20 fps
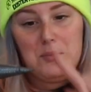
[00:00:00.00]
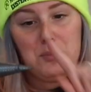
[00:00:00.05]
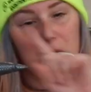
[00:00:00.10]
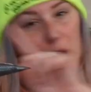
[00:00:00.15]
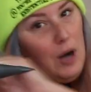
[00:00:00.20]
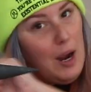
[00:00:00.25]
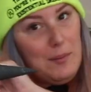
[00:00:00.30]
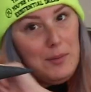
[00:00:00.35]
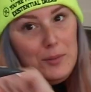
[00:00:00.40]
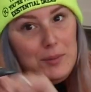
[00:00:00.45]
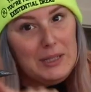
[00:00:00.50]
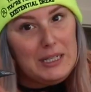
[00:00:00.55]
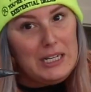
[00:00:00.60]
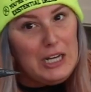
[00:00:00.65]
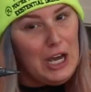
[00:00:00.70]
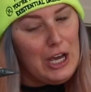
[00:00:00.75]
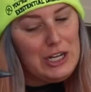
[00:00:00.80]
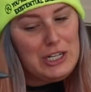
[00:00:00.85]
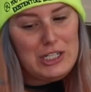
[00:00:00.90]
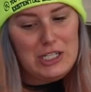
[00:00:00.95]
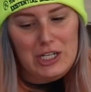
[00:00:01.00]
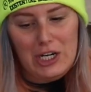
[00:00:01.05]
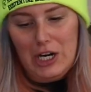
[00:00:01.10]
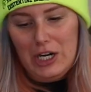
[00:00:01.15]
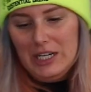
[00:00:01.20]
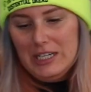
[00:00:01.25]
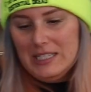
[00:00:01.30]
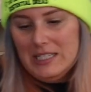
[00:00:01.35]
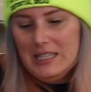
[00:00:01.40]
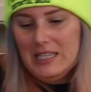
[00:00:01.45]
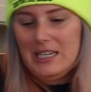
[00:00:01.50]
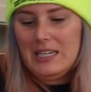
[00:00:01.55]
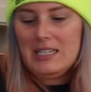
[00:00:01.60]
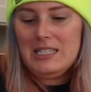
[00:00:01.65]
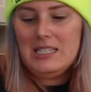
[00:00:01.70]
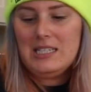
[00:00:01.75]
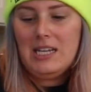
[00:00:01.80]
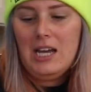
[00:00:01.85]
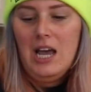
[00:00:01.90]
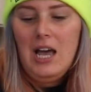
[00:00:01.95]
probably not as dark as
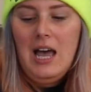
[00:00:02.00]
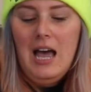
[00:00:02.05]
this,